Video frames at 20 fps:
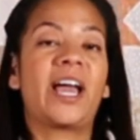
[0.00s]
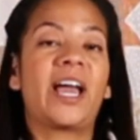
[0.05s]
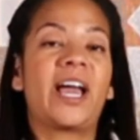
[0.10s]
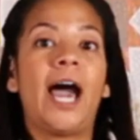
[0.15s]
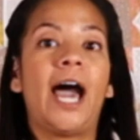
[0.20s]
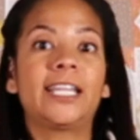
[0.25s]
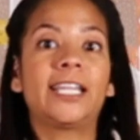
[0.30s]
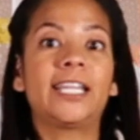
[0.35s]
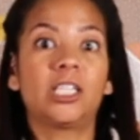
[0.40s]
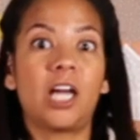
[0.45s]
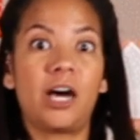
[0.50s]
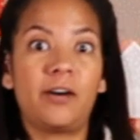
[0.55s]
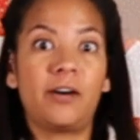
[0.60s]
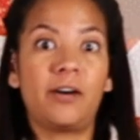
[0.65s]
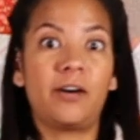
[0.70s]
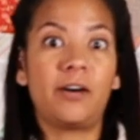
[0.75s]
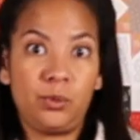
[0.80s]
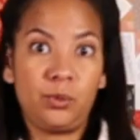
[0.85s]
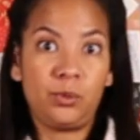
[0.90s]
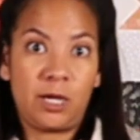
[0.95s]
I love
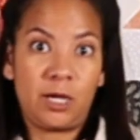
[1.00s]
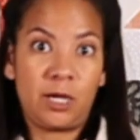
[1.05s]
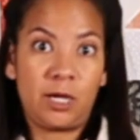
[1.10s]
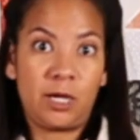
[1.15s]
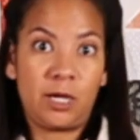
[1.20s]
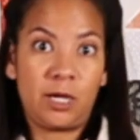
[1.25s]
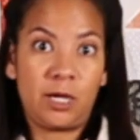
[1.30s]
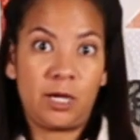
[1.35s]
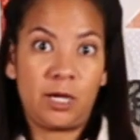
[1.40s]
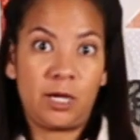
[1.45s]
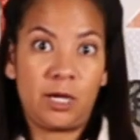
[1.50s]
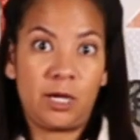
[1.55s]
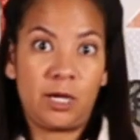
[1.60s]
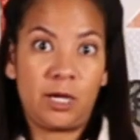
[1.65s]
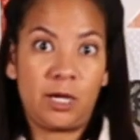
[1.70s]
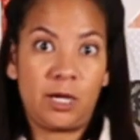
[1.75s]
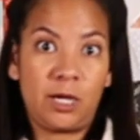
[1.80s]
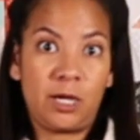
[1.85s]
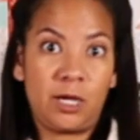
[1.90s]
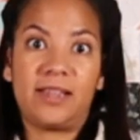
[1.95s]
using bright
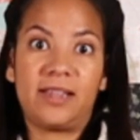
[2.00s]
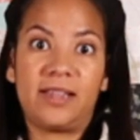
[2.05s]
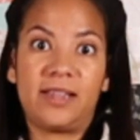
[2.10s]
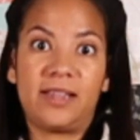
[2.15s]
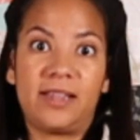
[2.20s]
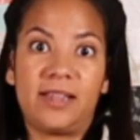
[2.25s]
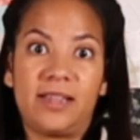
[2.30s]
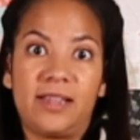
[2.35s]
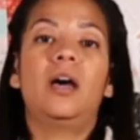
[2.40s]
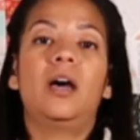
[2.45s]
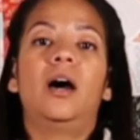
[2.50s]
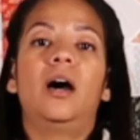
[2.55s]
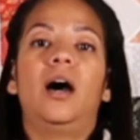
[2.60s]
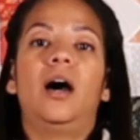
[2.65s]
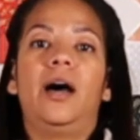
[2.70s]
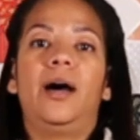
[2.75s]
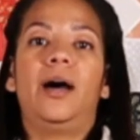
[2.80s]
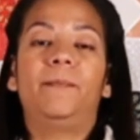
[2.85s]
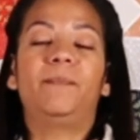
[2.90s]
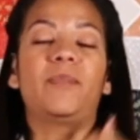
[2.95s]
threads
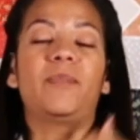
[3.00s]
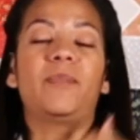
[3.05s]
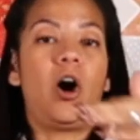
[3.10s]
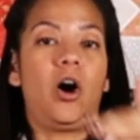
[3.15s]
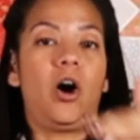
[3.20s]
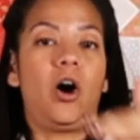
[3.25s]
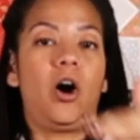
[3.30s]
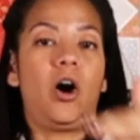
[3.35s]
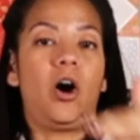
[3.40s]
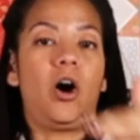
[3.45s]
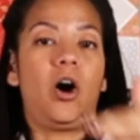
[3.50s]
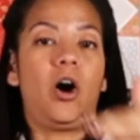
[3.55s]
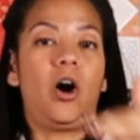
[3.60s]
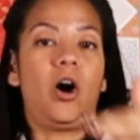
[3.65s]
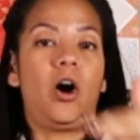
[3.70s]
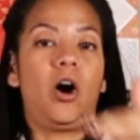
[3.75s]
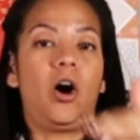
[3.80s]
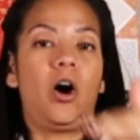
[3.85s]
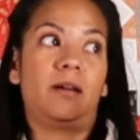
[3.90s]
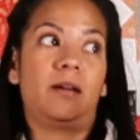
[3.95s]
on
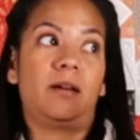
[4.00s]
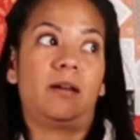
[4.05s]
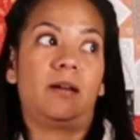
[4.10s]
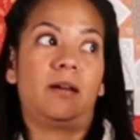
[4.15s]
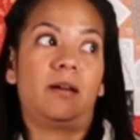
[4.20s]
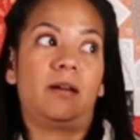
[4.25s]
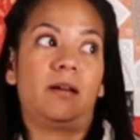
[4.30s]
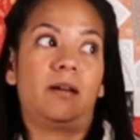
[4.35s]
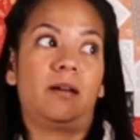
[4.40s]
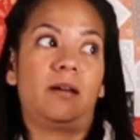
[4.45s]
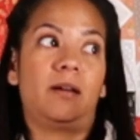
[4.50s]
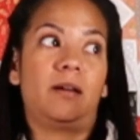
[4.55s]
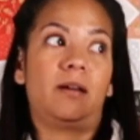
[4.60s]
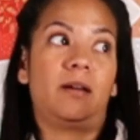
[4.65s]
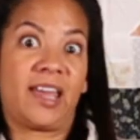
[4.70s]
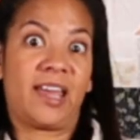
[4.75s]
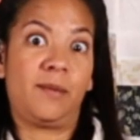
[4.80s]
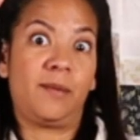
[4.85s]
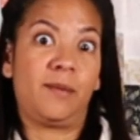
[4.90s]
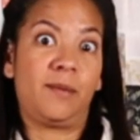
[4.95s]
like my
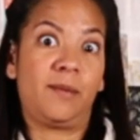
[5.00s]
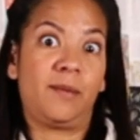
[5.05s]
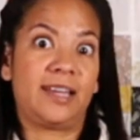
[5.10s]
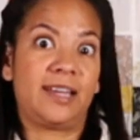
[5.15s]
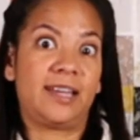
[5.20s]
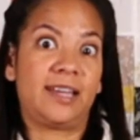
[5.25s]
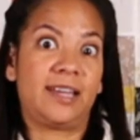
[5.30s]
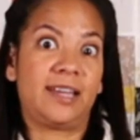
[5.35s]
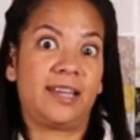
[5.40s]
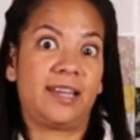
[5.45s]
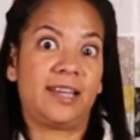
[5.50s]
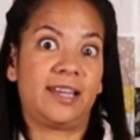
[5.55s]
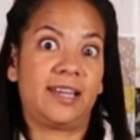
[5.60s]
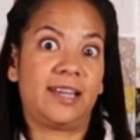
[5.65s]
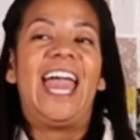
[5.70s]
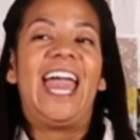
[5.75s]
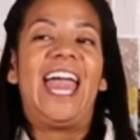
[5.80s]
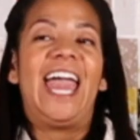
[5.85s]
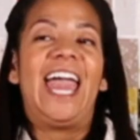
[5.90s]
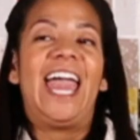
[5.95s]
Biani bags.
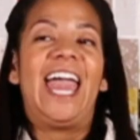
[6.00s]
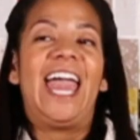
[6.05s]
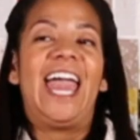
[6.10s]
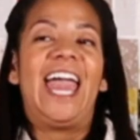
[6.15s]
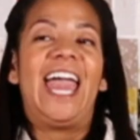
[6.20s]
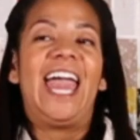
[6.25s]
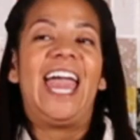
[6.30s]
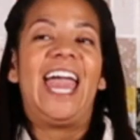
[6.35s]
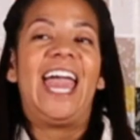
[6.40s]
And